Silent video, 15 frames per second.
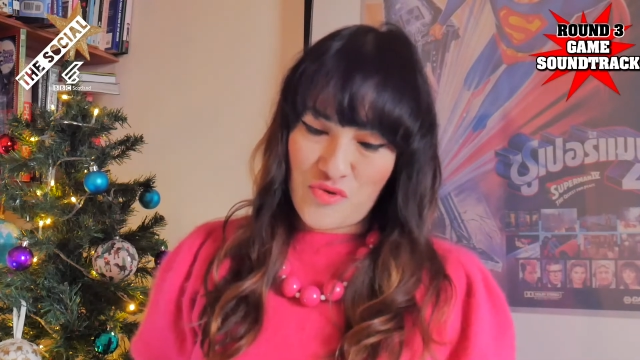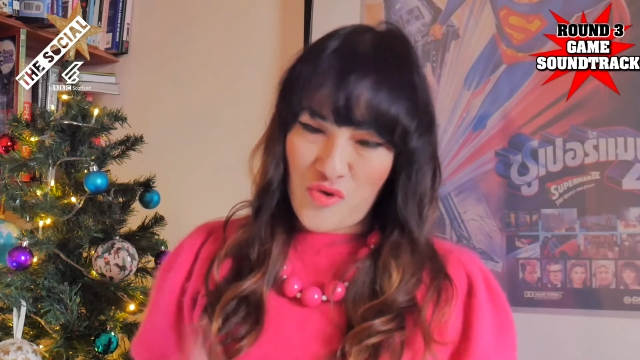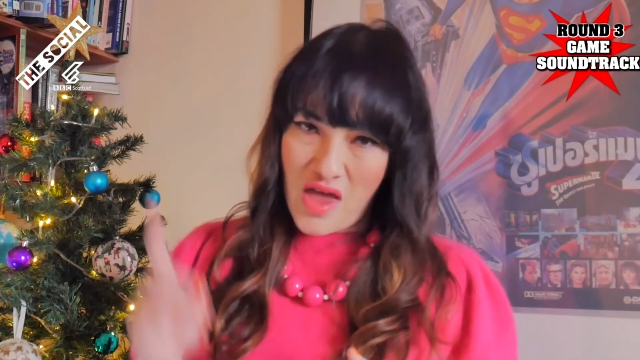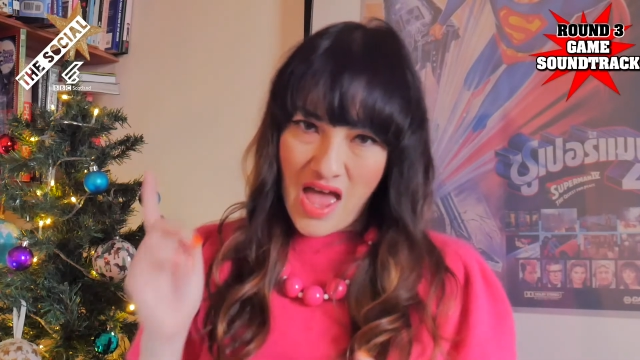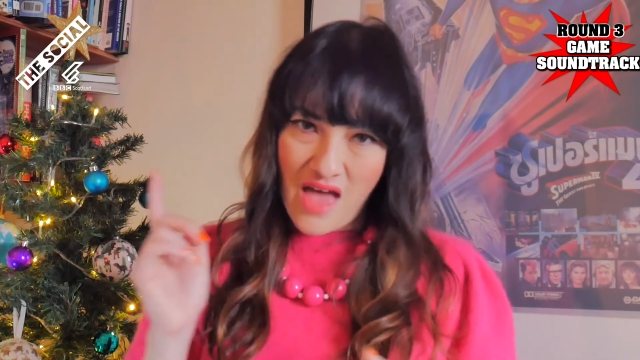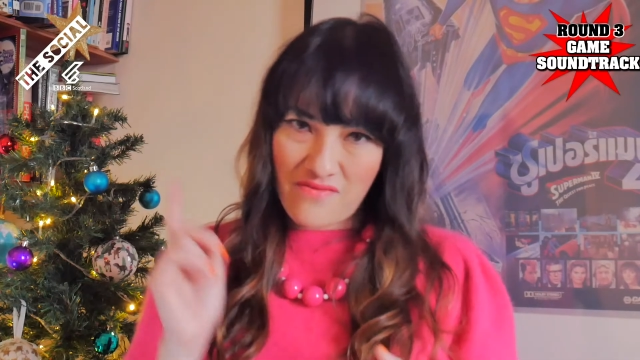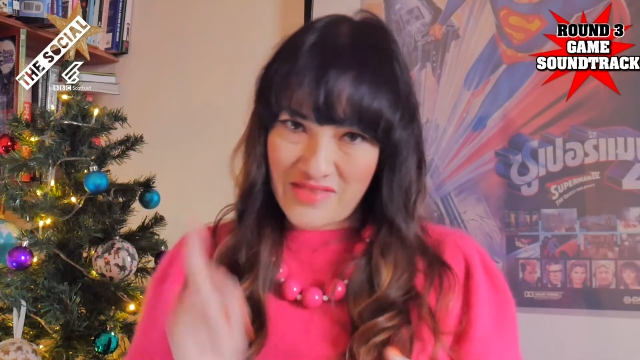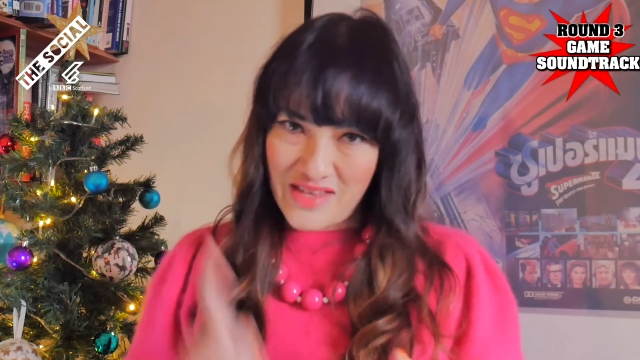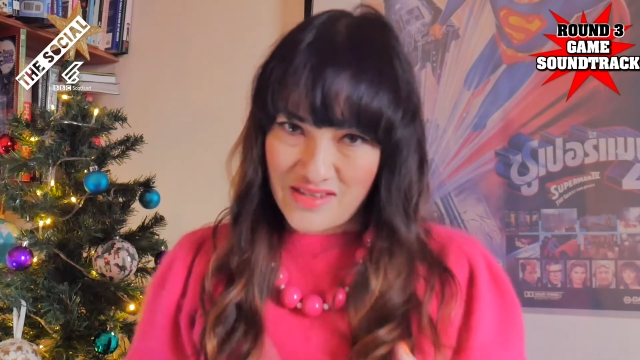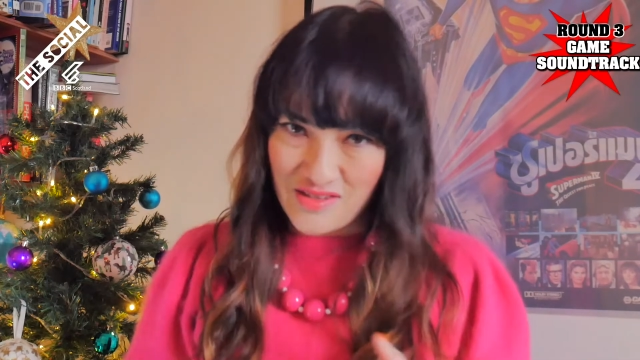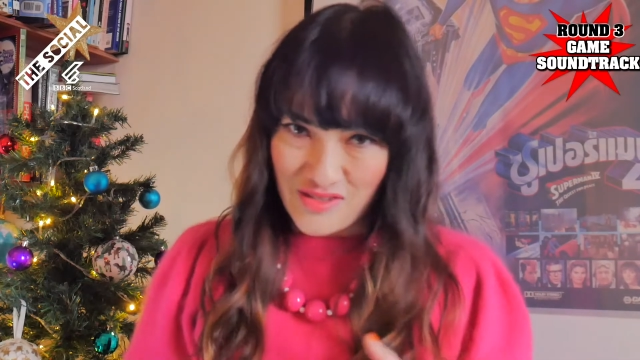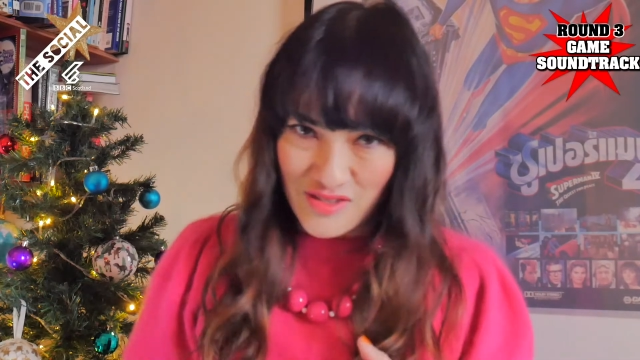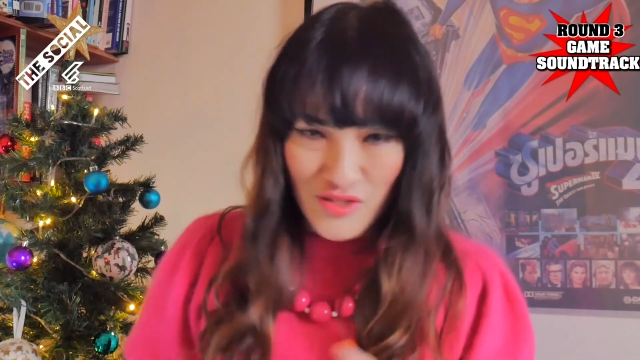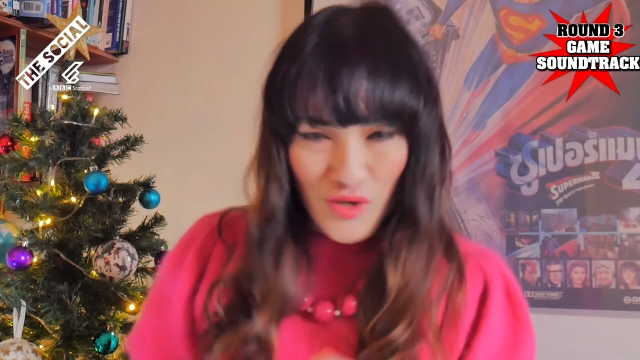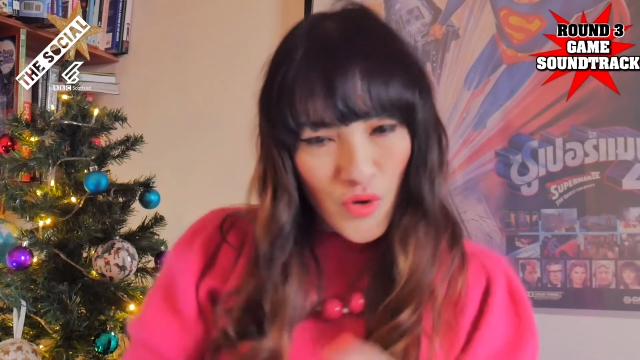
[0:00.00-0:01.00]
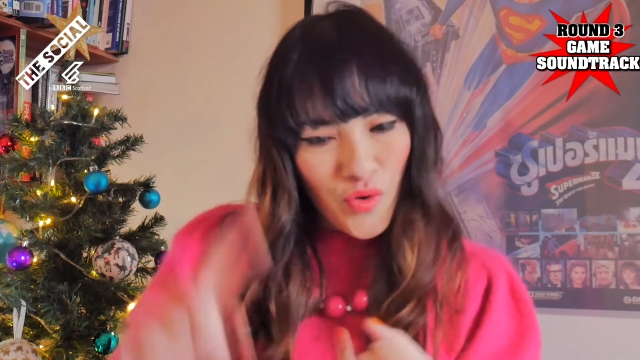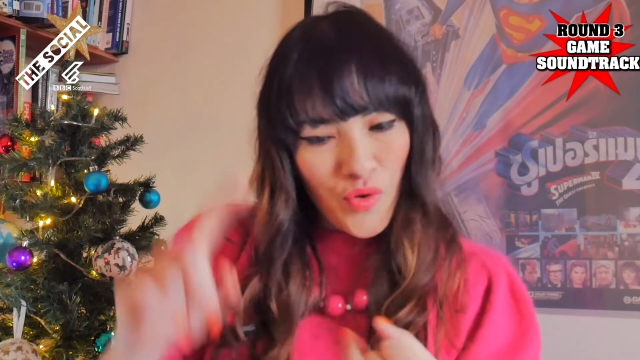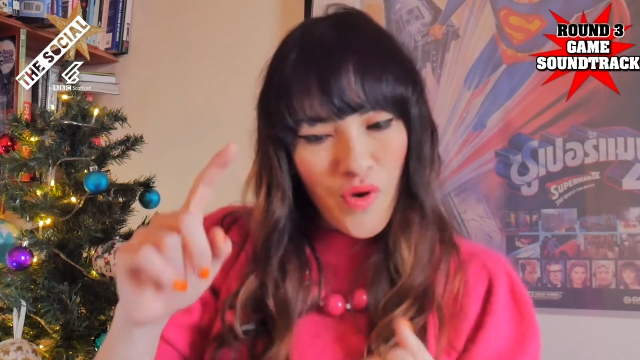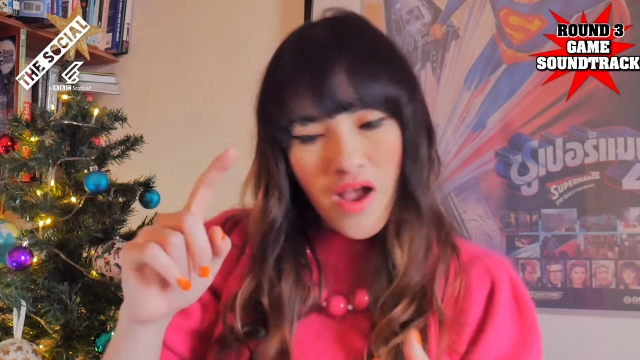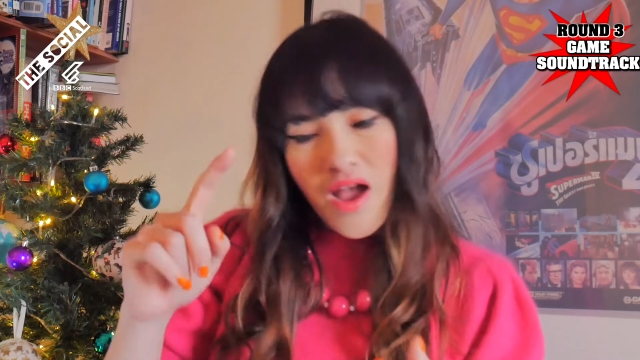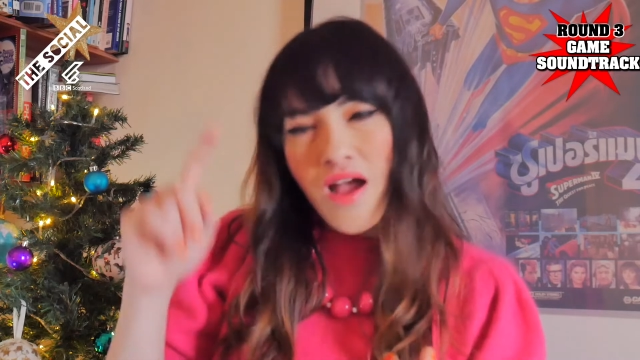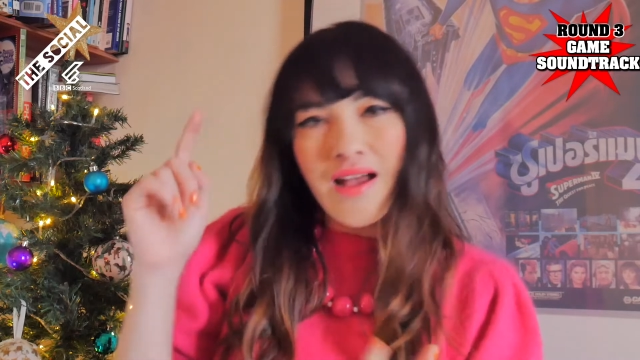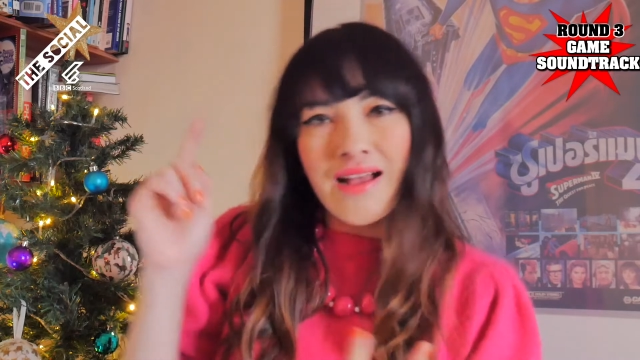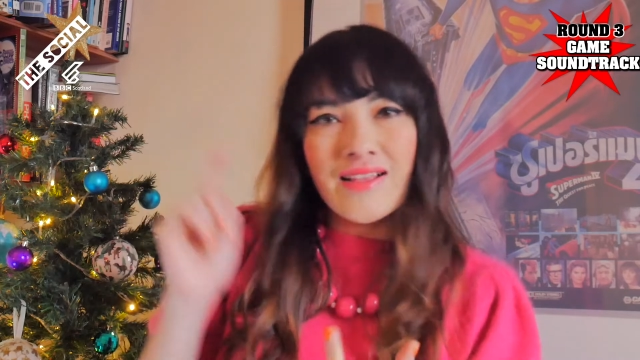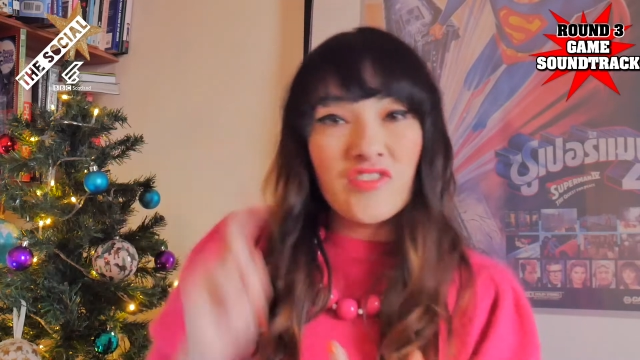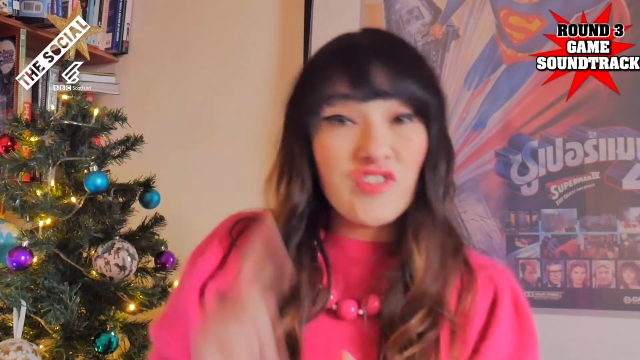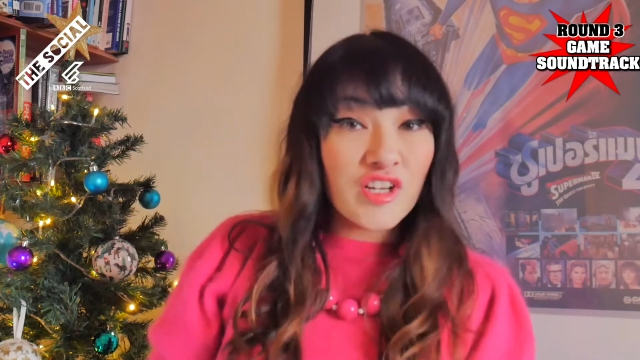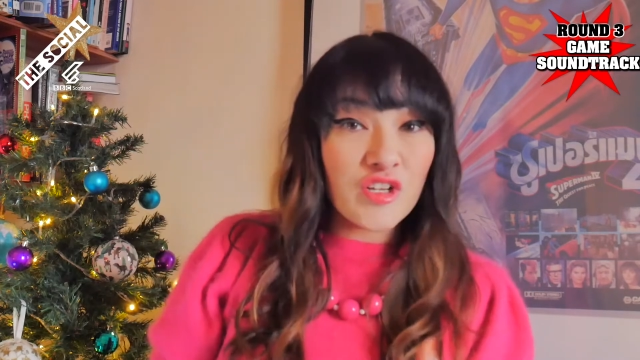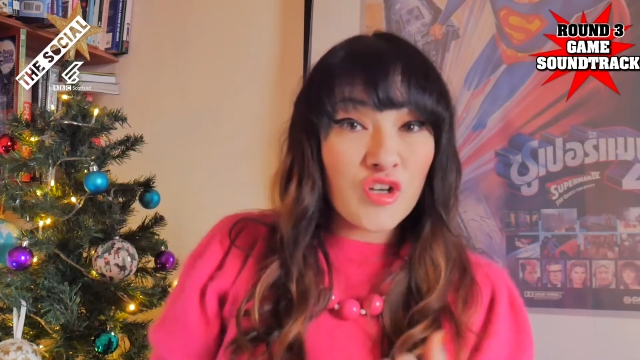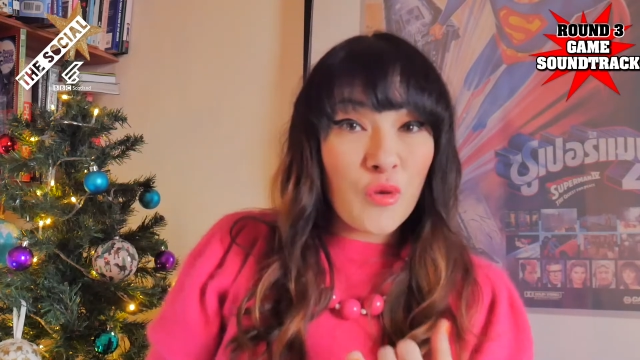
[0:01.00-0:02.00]
You have Let It Snow,
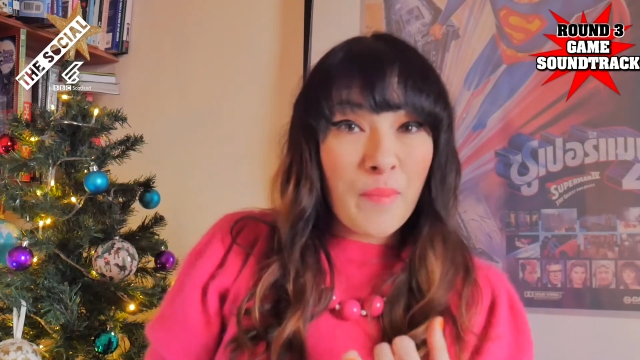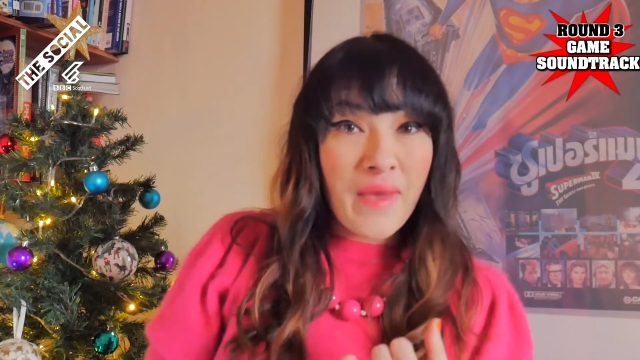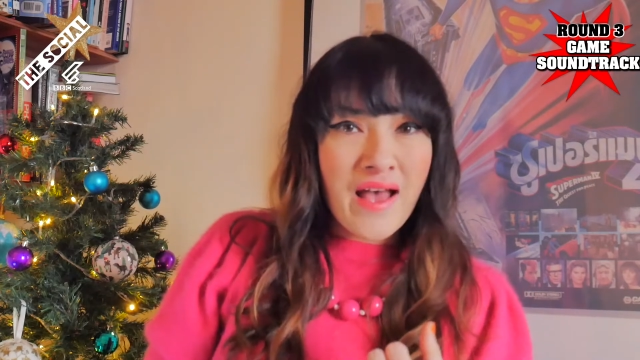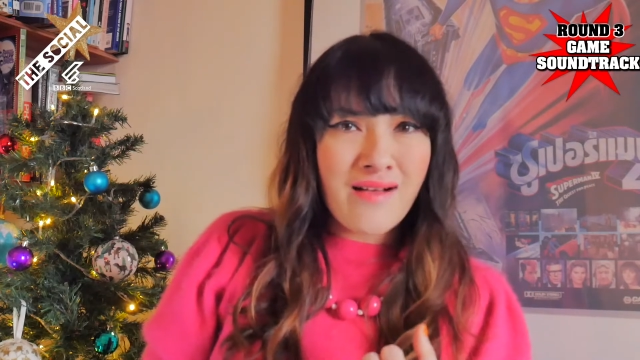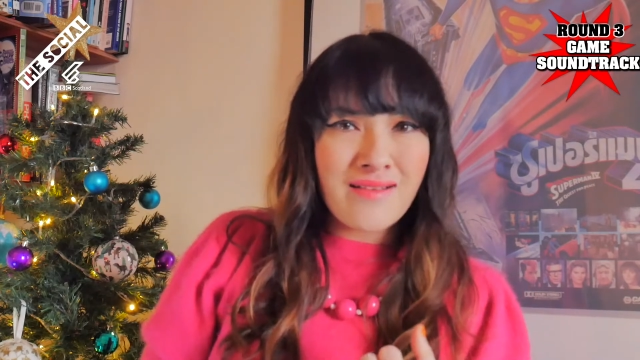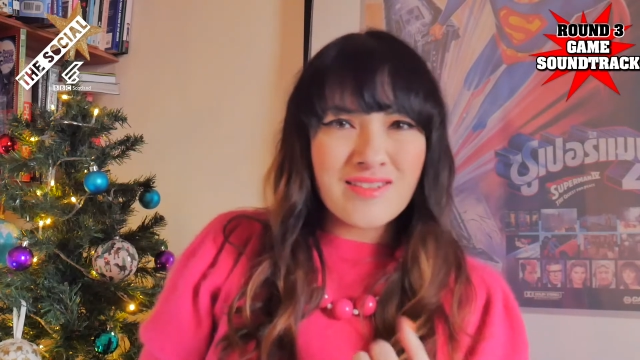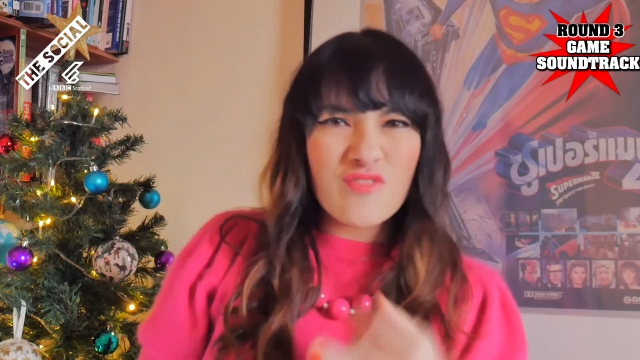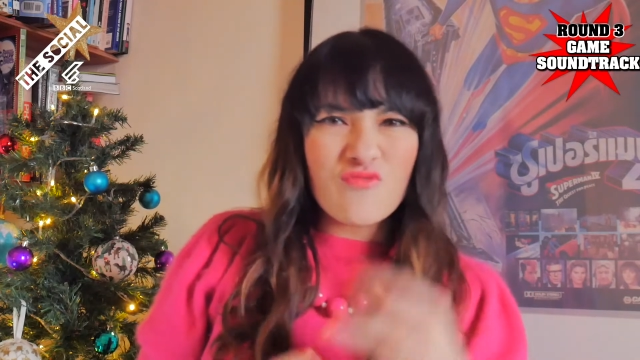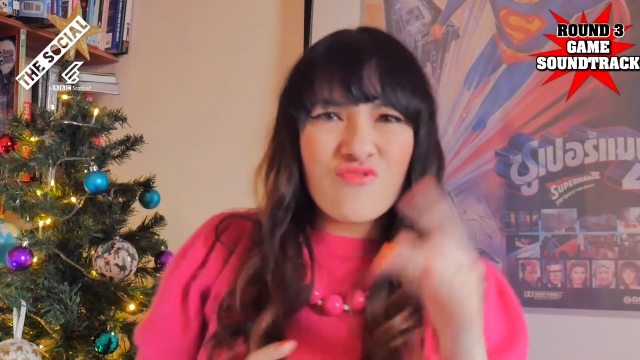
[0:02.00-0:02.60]
Jingle Bells,